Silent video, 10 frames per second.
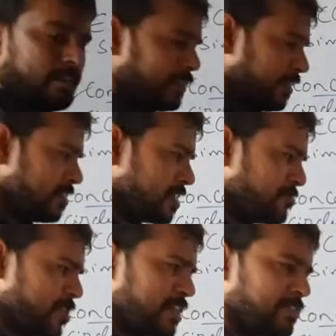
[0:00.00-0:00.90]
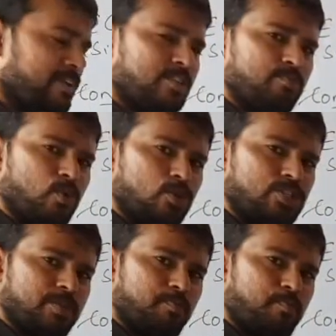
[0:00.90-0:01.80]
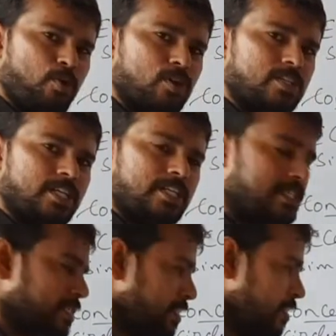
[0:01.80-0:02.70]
There is a very most important